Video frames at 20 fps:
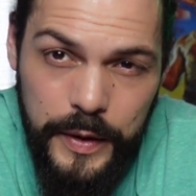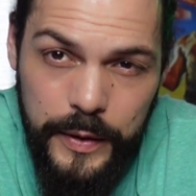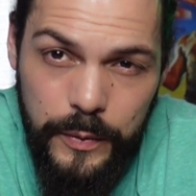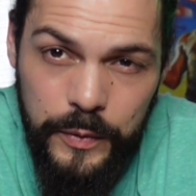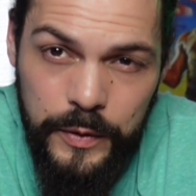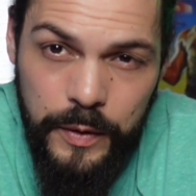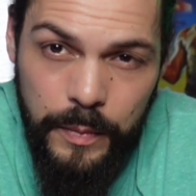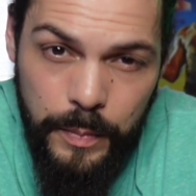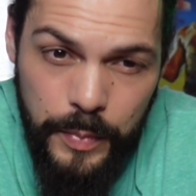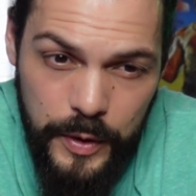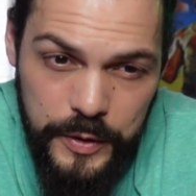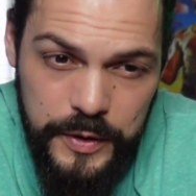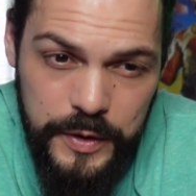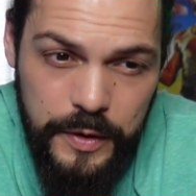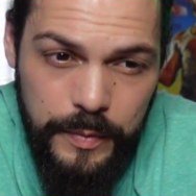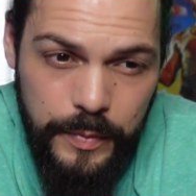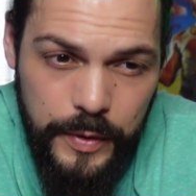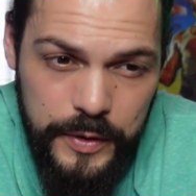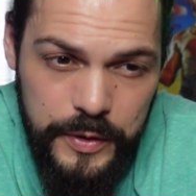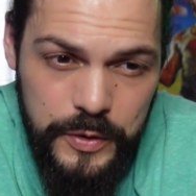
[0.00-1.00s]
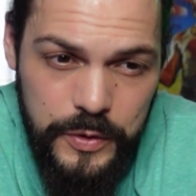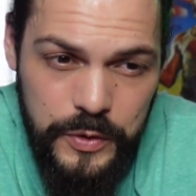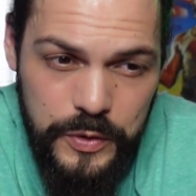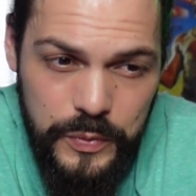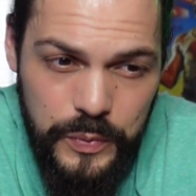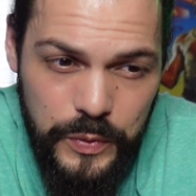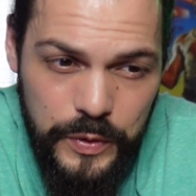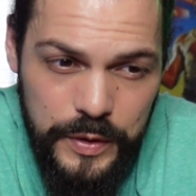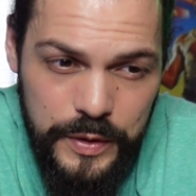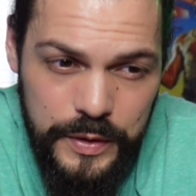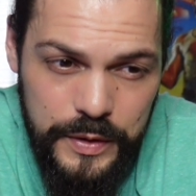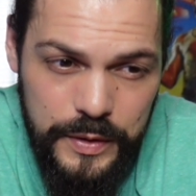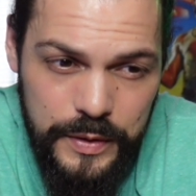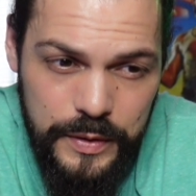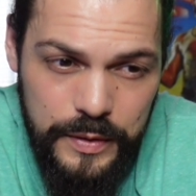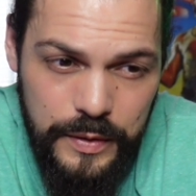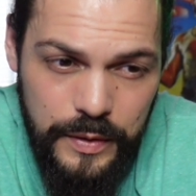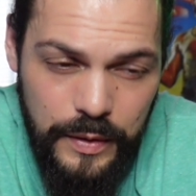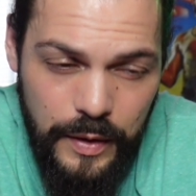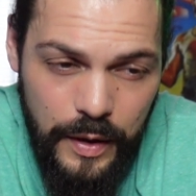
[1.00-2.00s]
like with the budget the Munsters
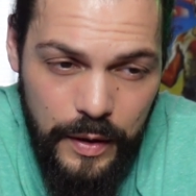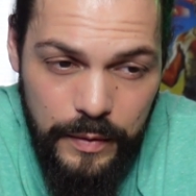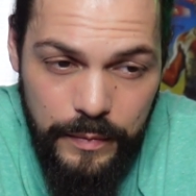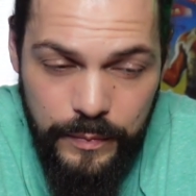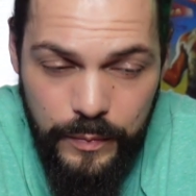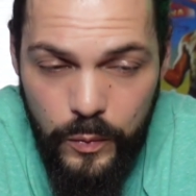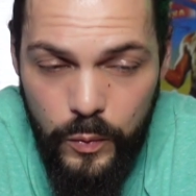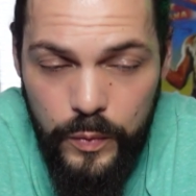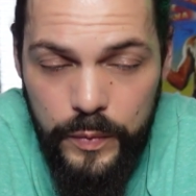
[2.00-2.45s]
was uh,